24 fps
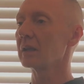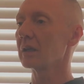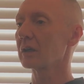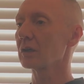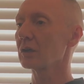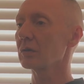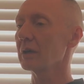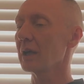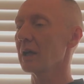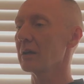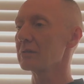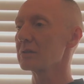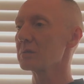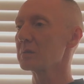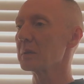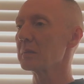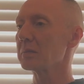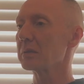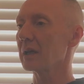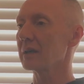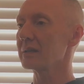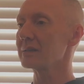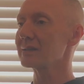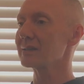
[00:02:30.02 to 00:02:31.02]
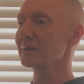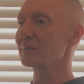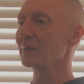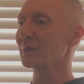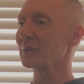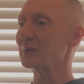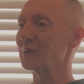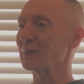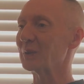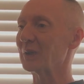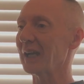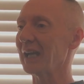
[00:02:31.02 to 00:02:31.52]
the crown to be placed
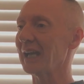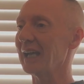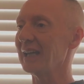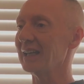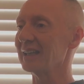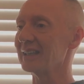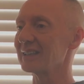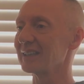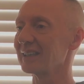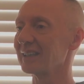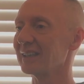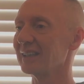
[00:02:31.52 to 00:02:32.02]
upon your head.